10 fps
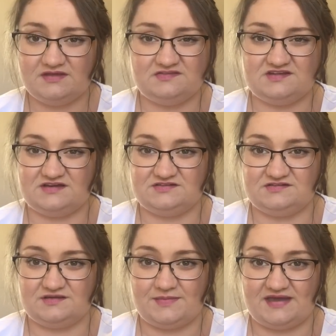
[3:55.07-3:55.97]
This deck's
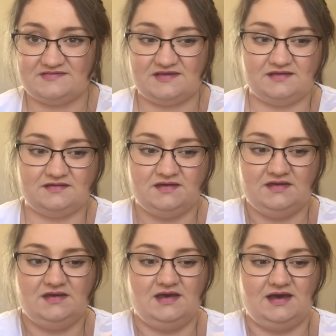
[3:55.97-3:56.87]
just amazing.
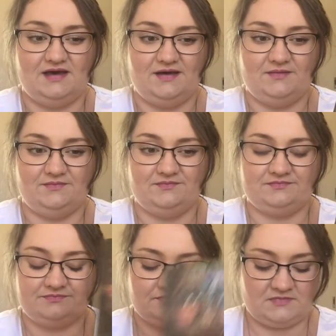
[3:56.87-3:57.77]

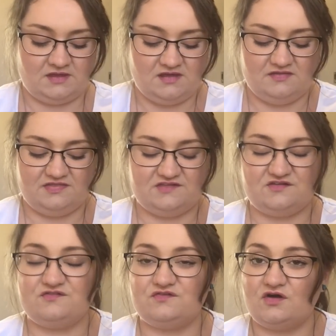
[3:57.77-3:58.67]
There's
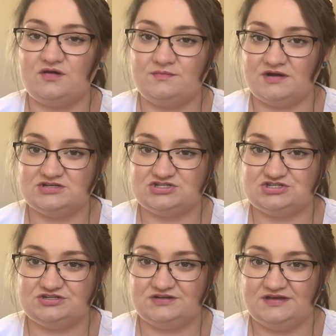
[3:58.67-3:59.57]
just so
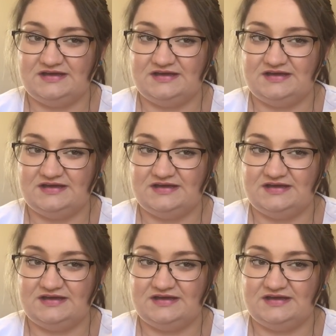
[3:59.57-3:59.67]
much